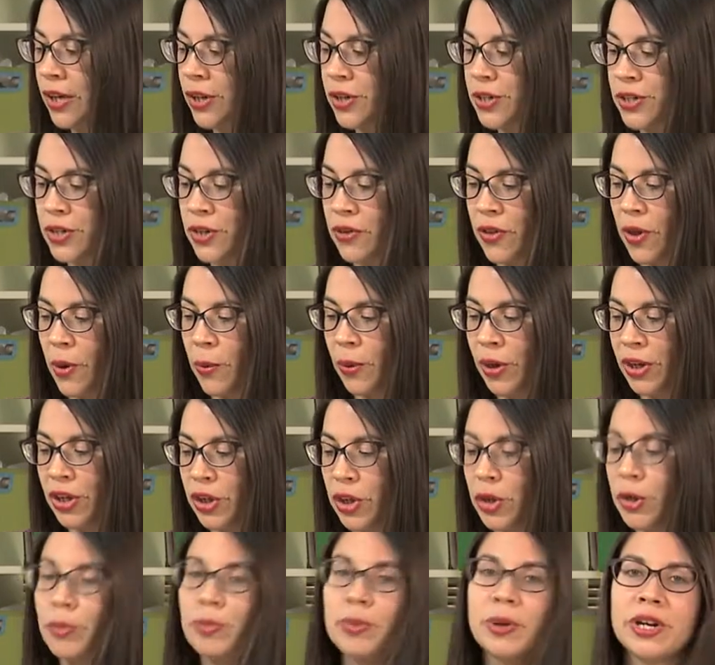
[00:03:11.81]
so that when
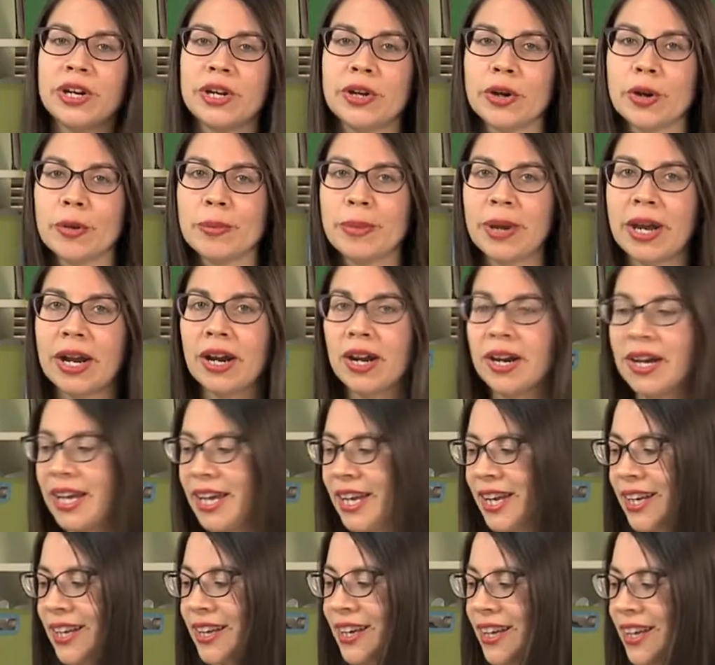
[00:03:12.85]
you put your bear
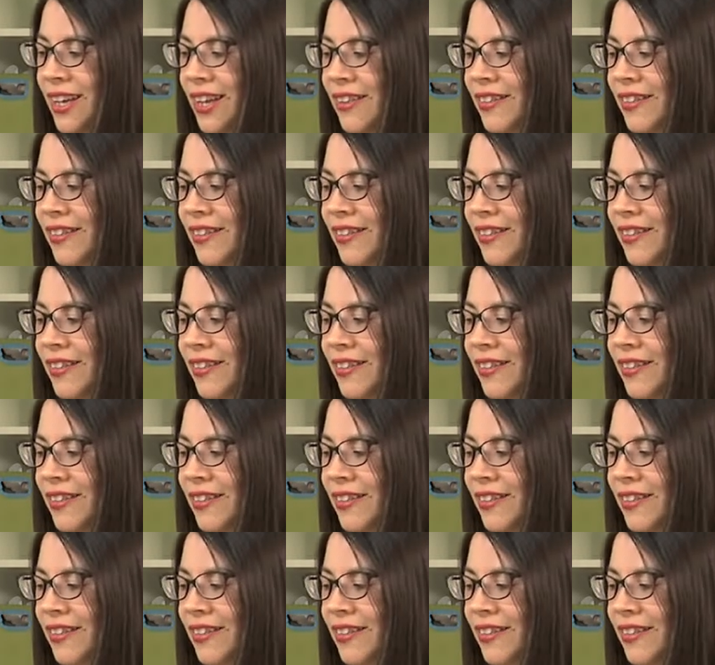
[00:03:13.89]
in,